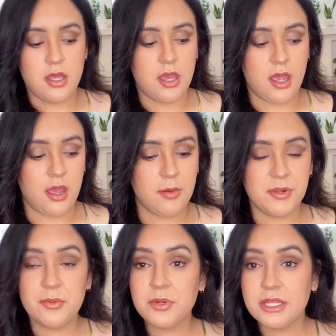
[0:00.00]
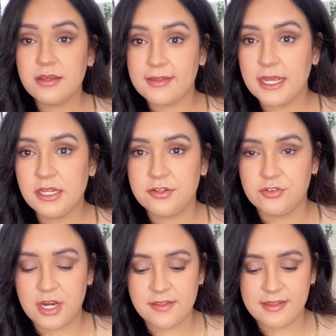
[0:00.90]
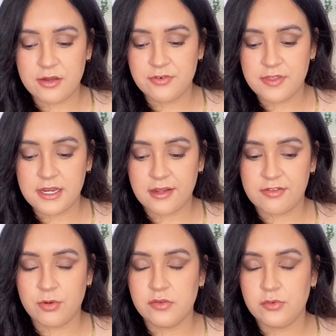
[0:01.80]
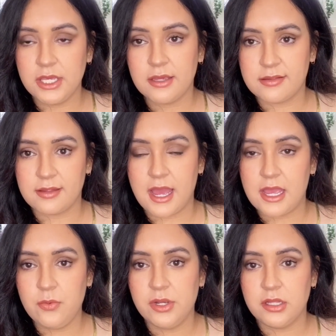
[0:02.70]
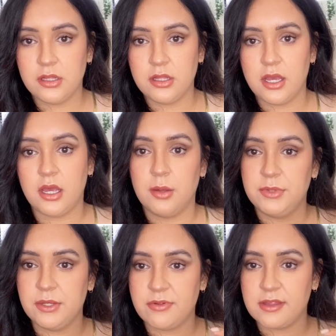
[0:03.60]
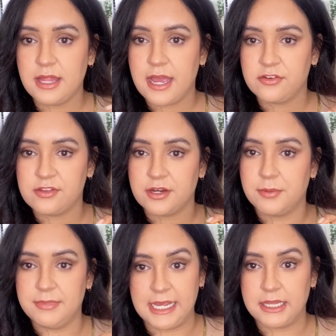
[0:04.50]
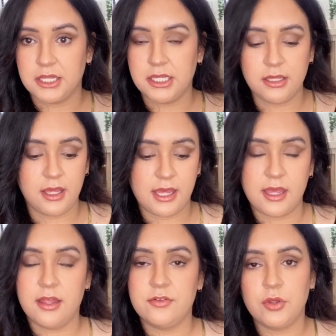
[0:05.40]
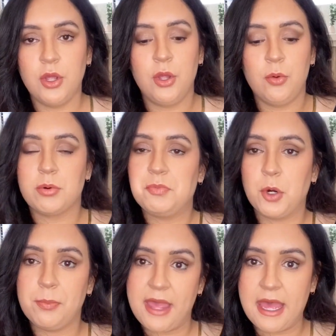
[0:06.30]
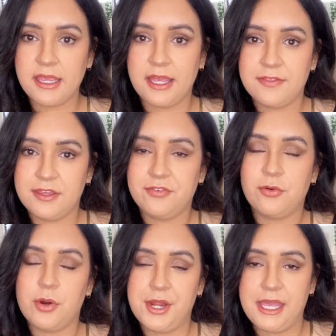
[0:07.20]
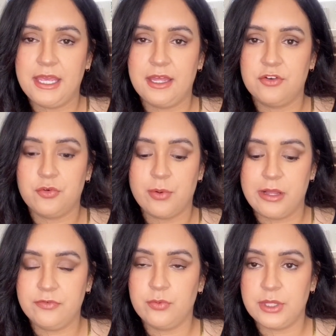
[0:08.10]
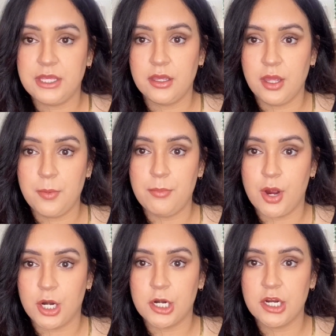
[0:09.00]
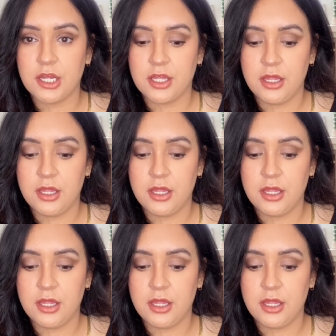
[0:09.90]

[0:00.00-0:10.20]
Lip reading: But I'm really excited to try these out for the next 12 weeks. I will use the lash serum nightly and report back at the 4, 8, and 12 week mark.